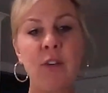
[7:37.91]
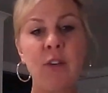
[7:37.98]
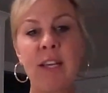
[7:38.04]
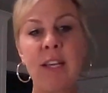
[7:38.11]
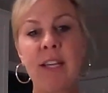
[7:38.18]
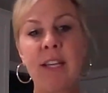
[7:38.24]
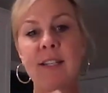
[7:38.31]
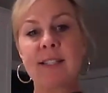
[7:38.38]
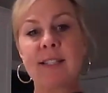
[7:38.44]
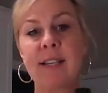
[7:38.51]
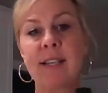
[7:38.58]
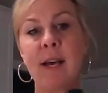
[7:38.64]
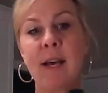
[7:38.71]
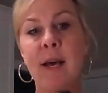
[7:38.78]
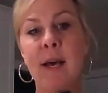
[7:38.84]
You need
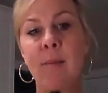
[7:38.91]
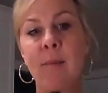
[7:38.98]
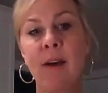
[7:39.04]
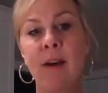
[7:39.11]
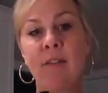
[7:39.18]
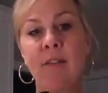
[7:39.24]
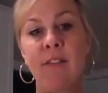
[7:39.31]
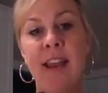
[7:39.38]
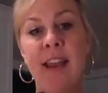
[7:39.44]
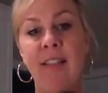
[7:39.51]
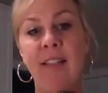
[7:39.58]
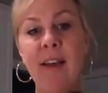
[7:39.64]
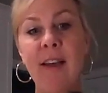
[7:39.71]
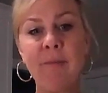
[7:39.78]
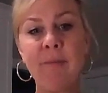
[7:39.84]
some
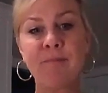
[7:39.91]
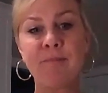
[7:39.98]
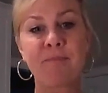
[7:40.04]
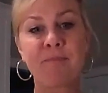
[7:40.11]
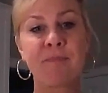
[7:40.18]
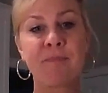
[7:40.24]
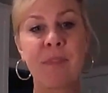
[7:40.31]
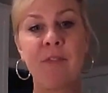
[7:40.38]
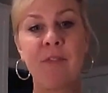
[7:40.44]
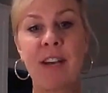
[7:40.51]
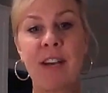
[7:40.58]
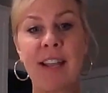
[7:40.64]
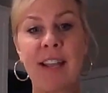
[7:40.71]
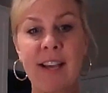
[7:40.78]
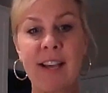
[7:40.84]
vanilla
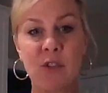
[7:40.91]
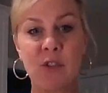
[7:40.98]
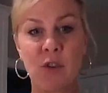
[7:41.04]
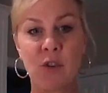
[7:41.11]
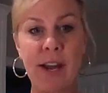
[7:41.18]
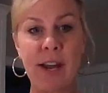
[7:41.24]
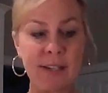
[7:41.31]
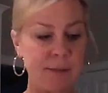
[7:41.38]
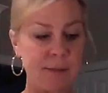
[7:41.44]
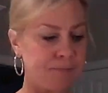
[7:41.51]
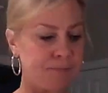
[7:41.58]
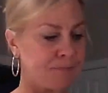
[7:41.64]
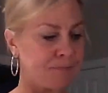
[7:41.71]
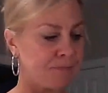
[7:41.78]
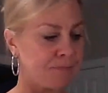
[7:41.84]

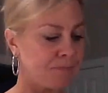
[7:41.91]
extract.